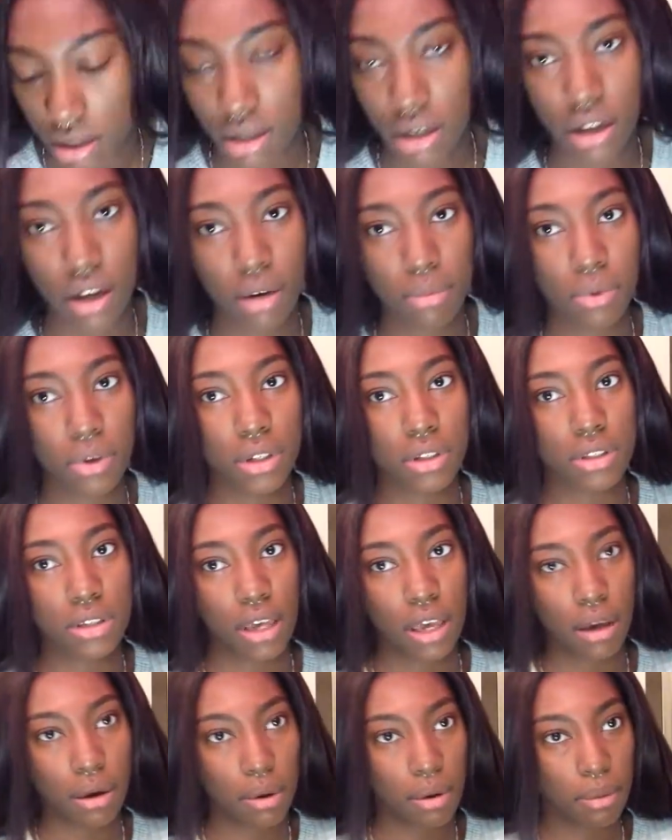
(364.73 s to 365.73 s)
Now I'm gonna
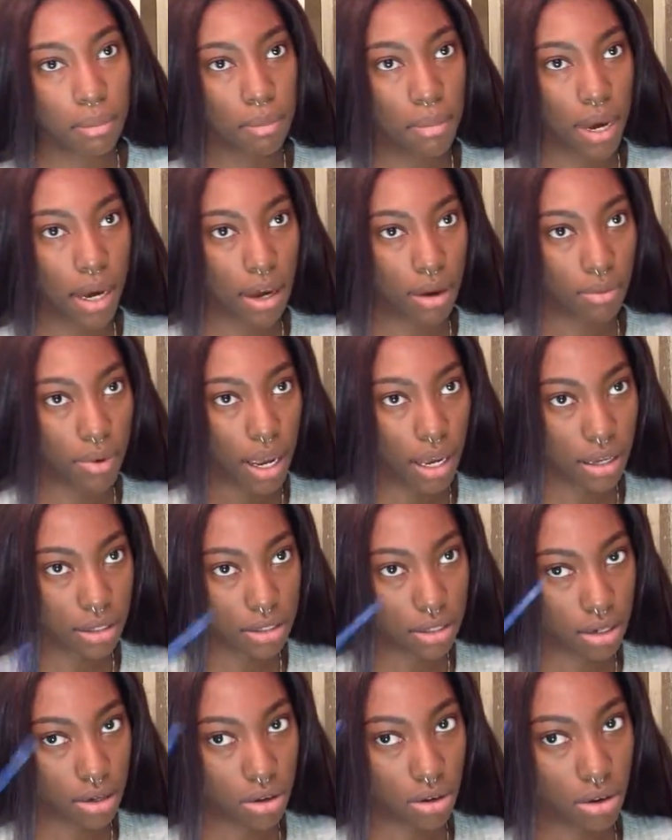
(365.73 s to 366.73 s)
take my
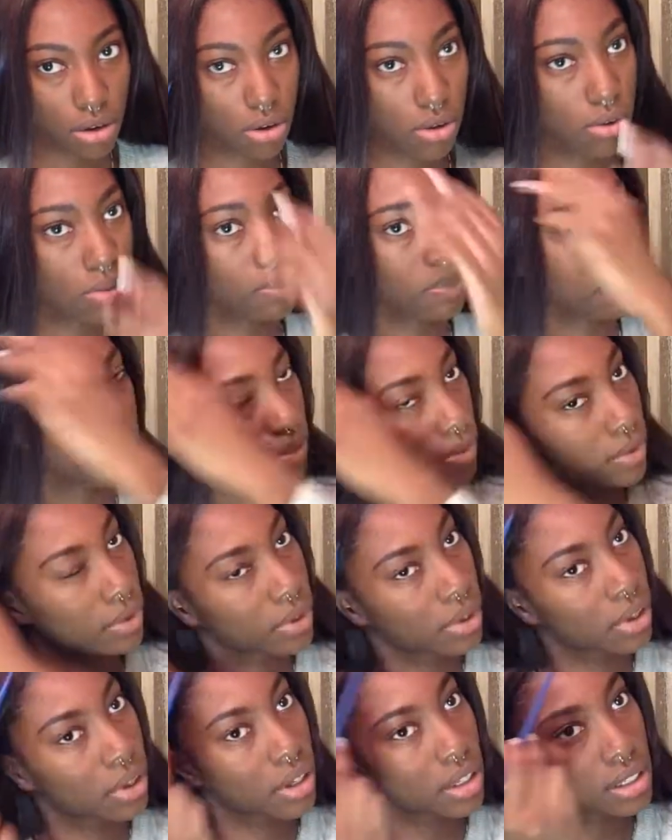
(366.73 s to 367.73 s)
ragtail comb,
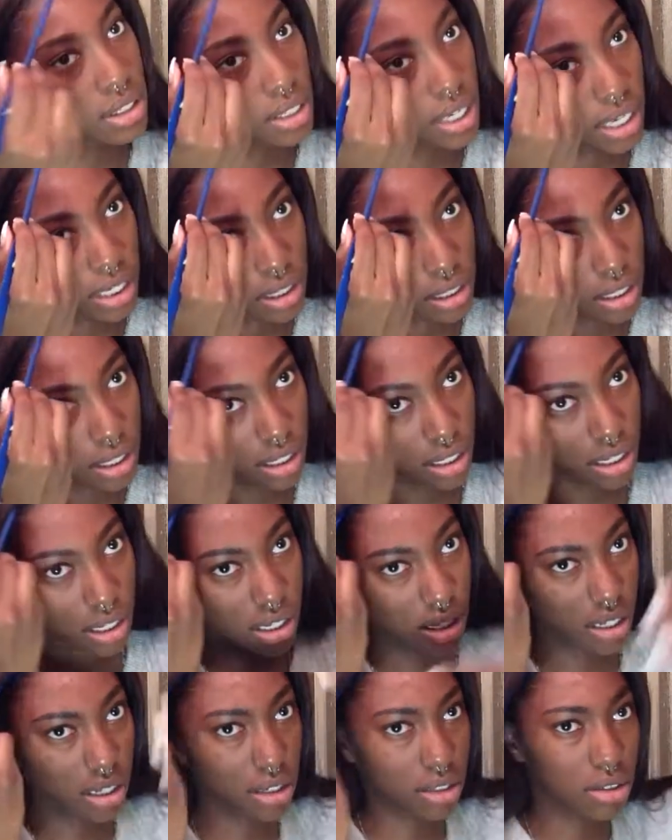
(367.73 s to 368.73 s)
take the
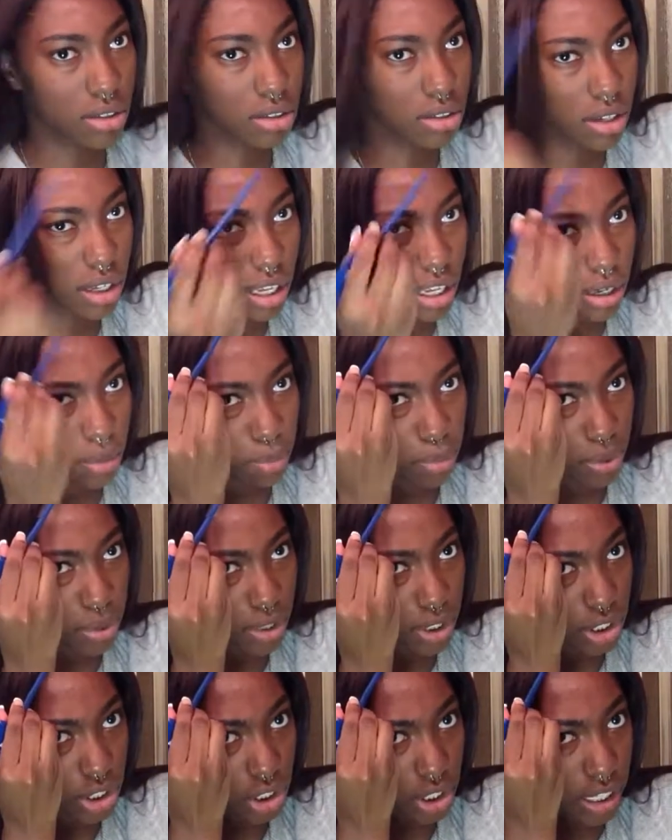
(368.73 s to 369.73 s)
end, and
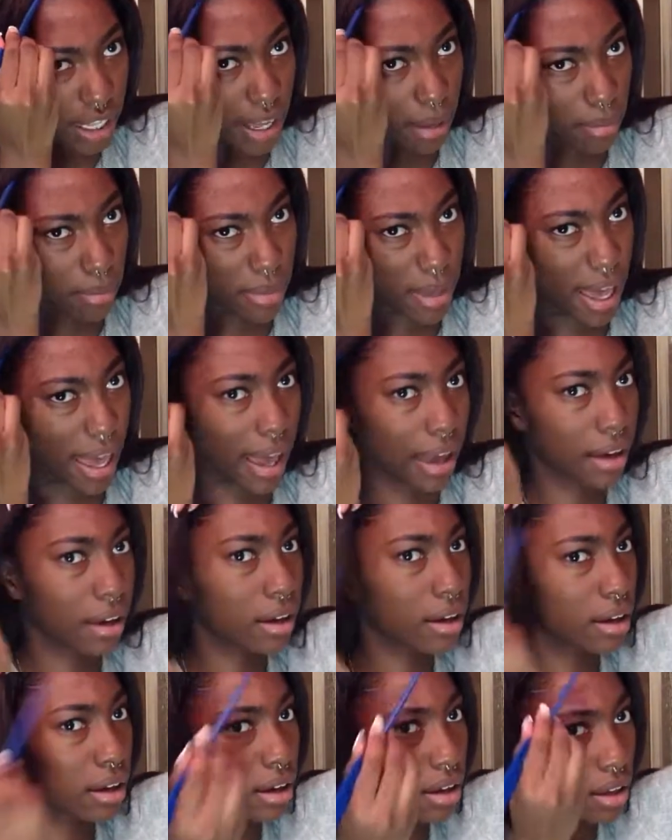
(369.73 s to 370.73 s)
push that back.
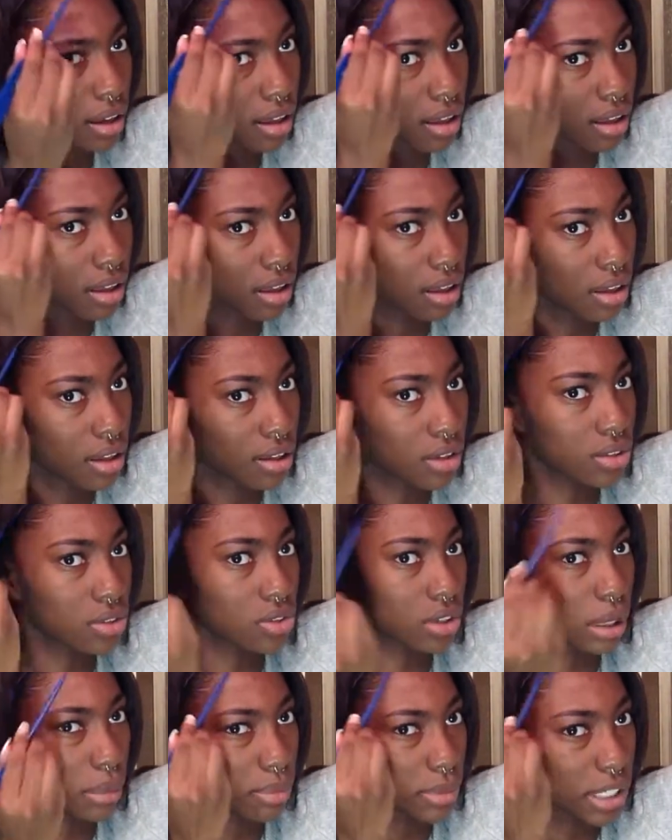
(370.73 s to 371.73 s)

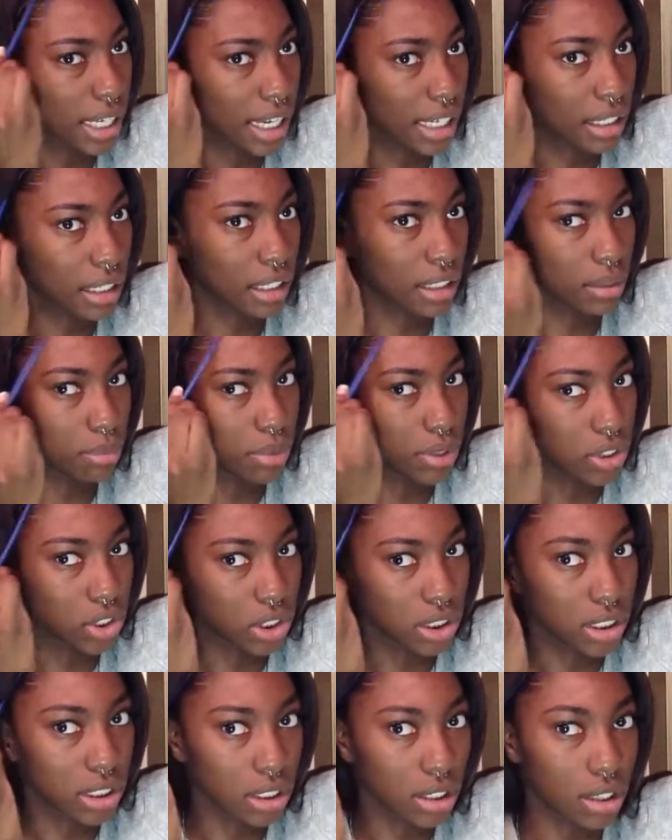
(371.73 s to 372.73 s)
So I'm technically
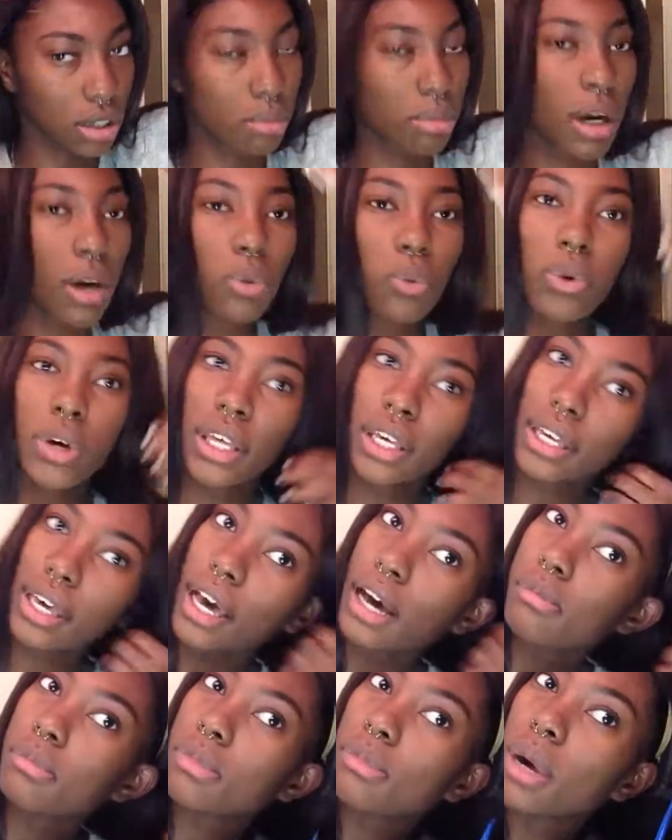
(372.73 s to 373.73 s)
pushing this under my wig
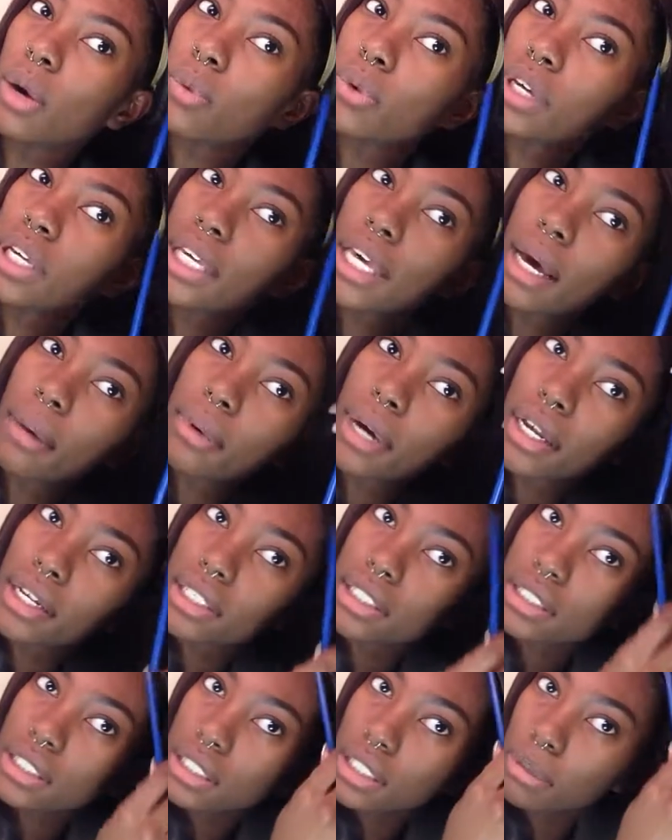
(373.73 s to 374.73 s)
cap. My wig cap kind of
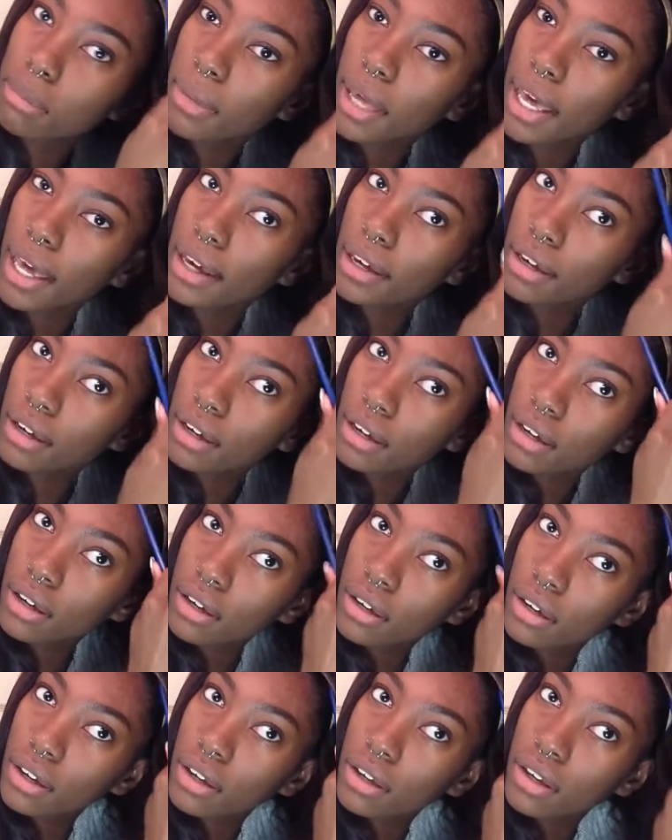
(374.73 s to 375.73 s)
slid back
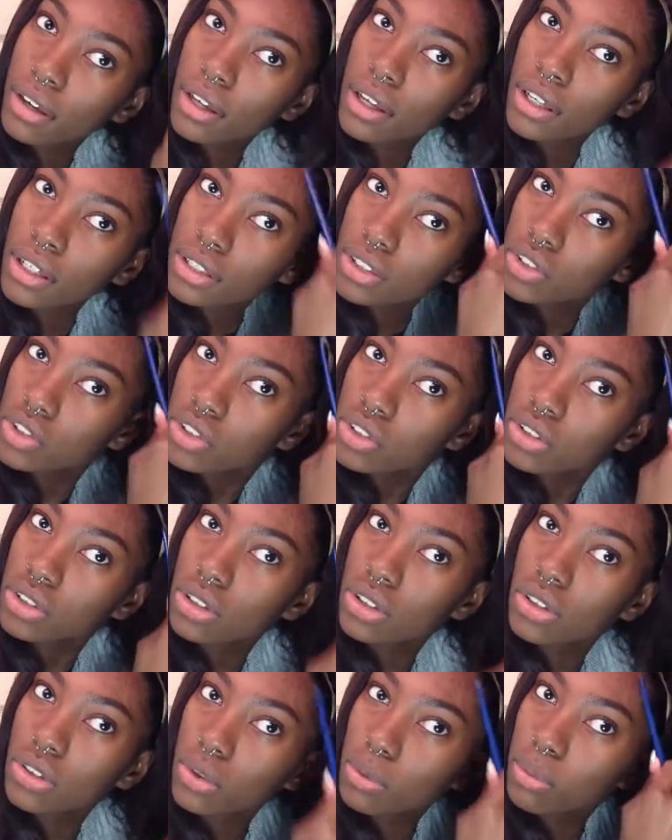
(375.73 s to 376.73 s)
just a
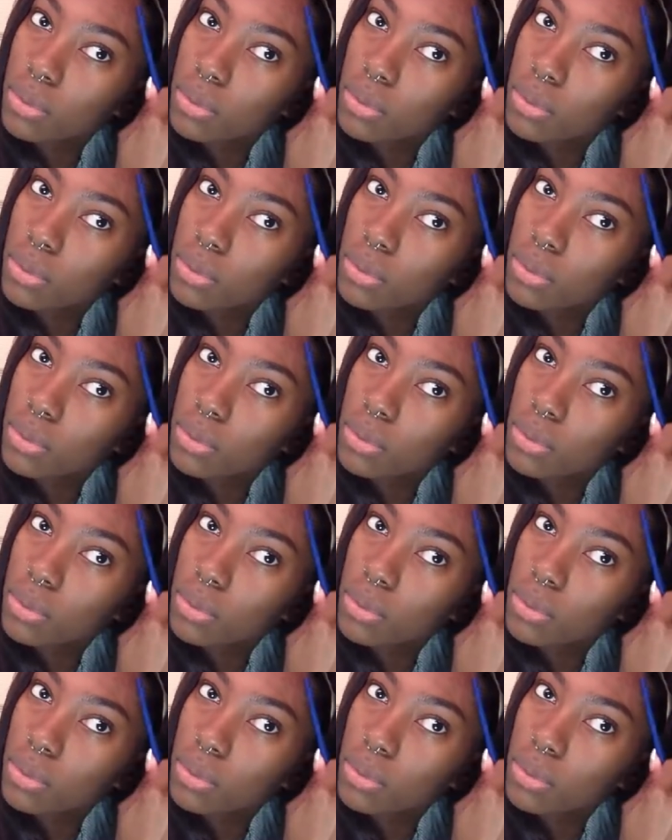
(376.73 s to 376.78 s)
little